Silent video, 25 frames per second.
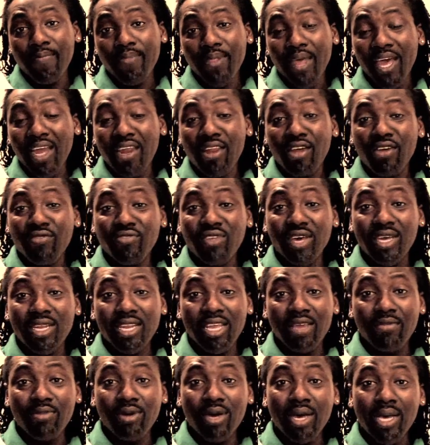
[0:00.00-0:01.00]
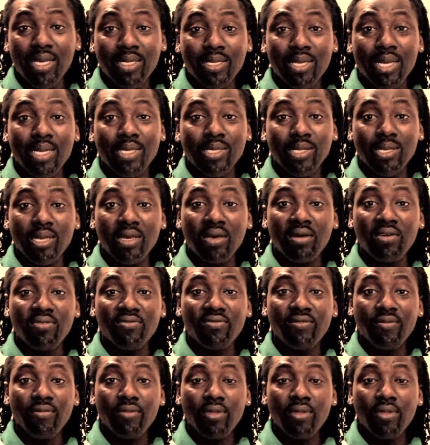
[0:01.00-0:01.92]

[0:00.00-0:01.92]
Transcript: and love thy neighbor as thyself.